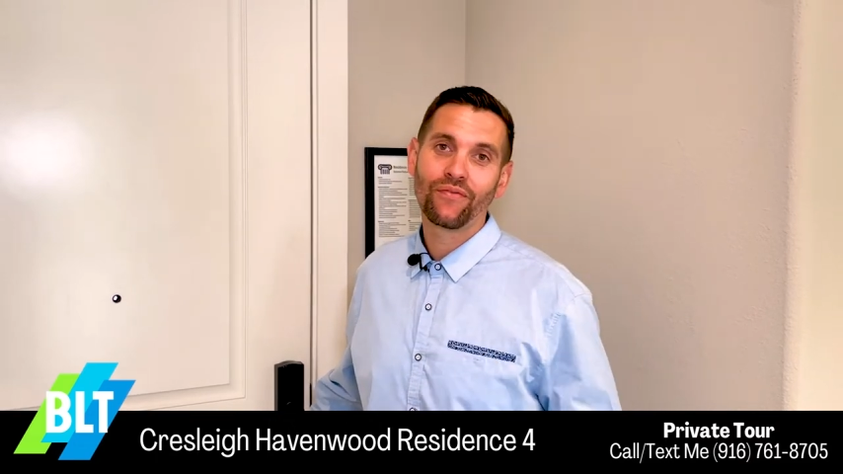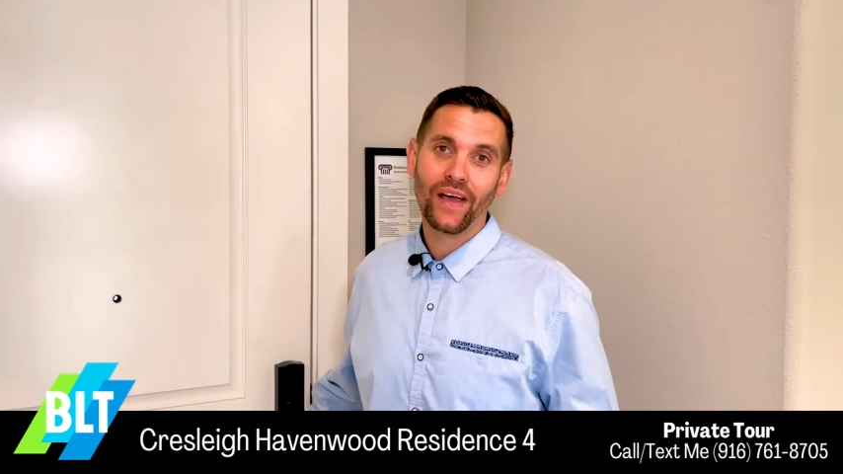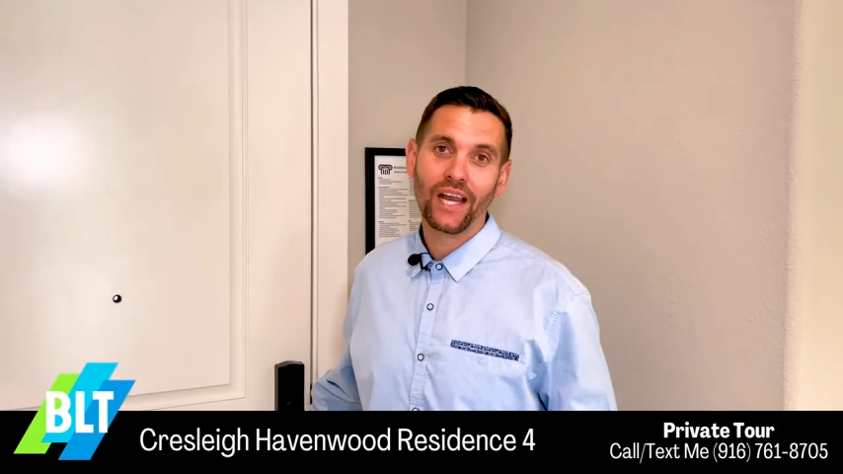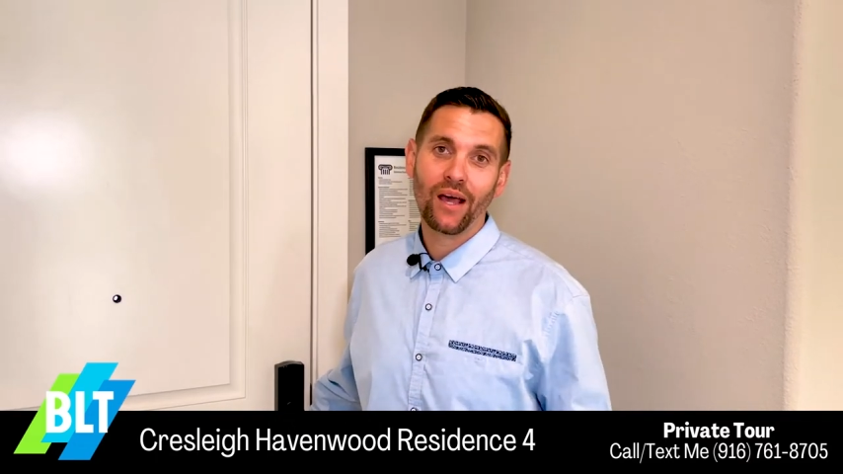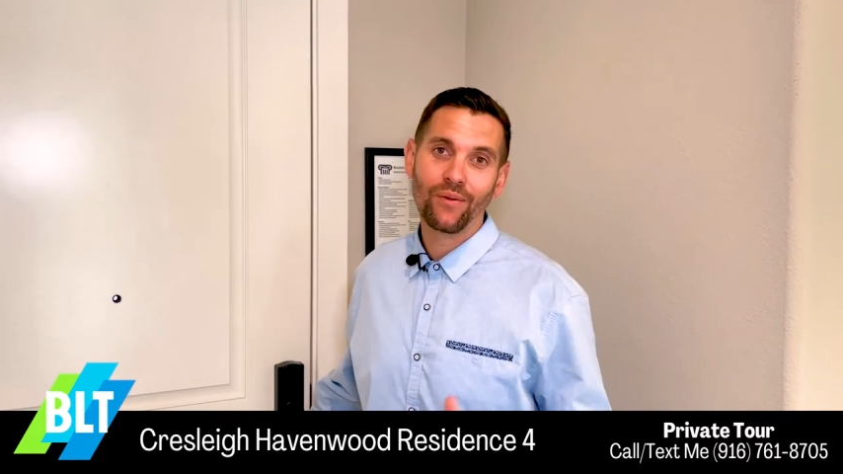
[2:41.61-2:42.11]

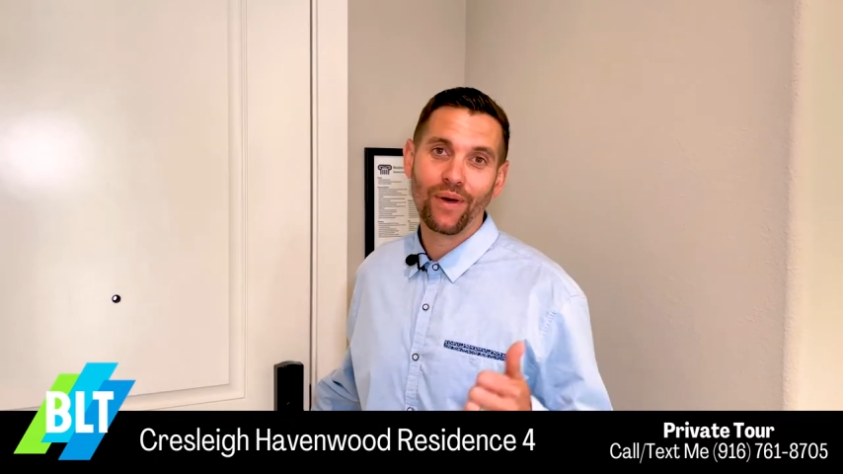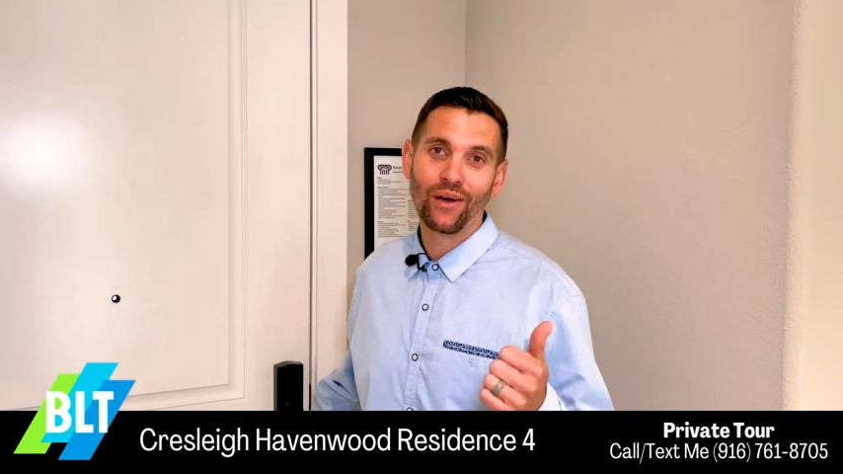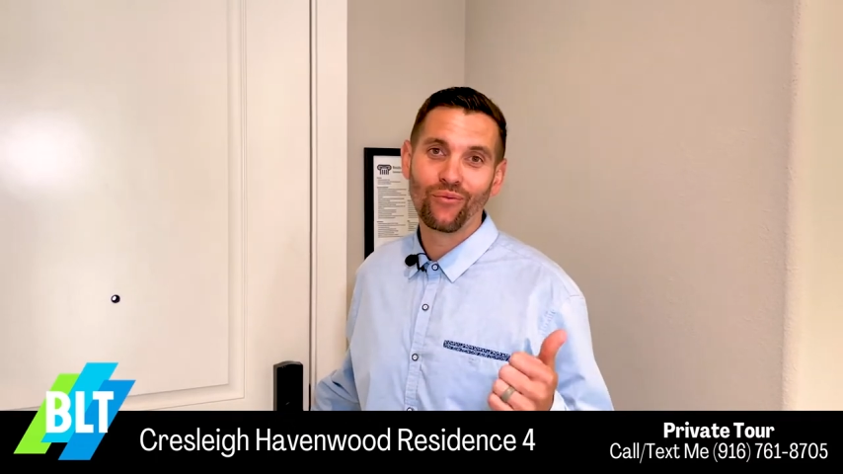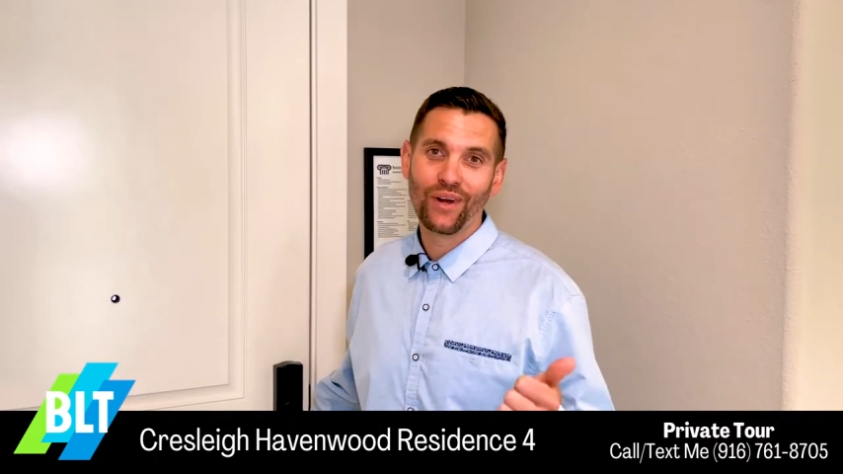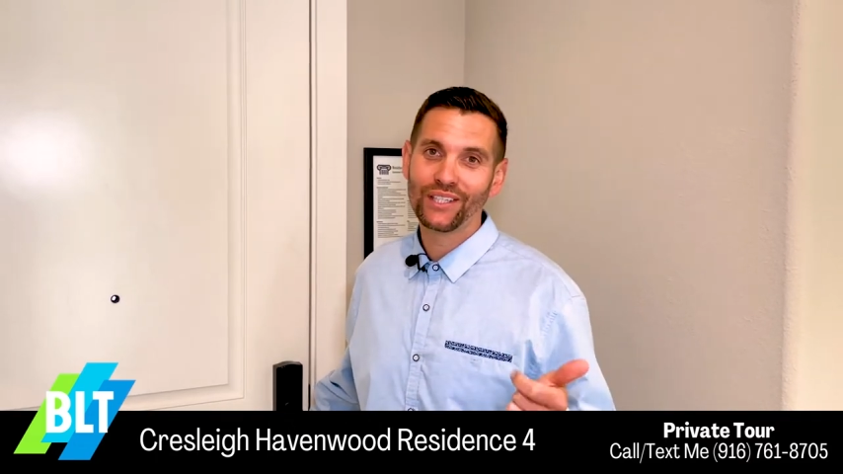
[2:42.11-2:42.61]
find out
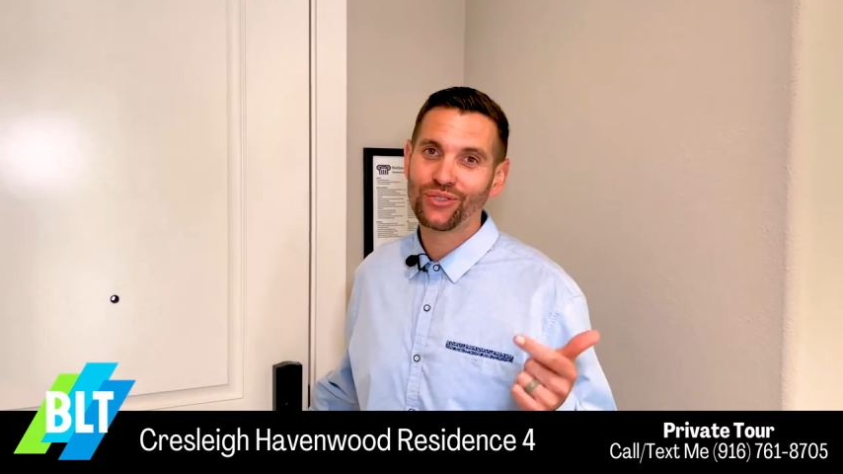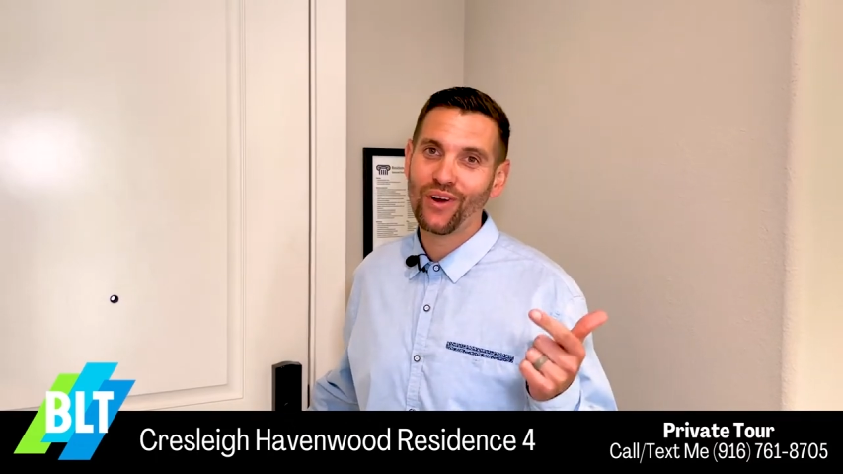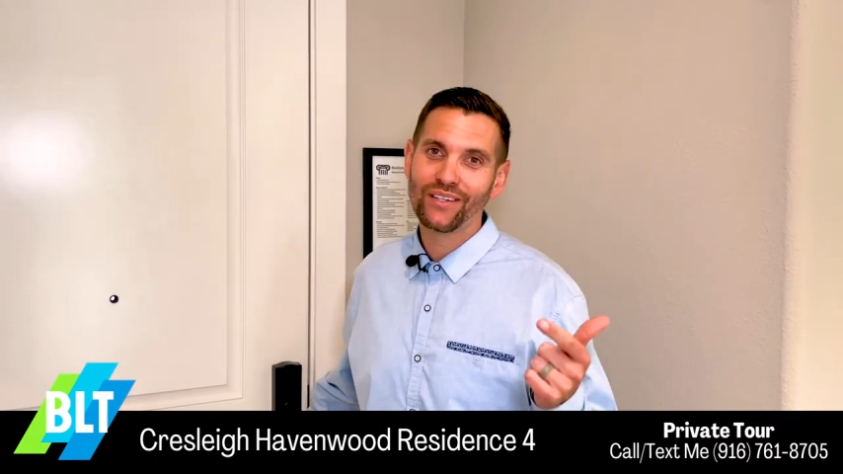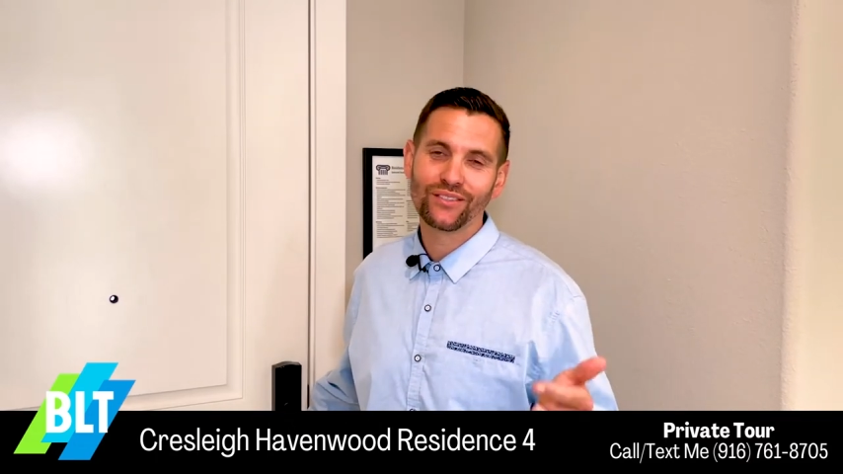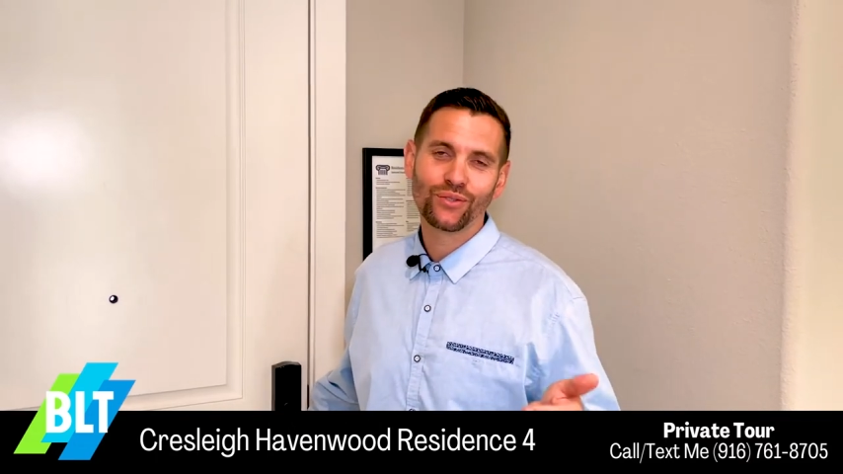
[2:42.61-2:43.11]
about restaurants,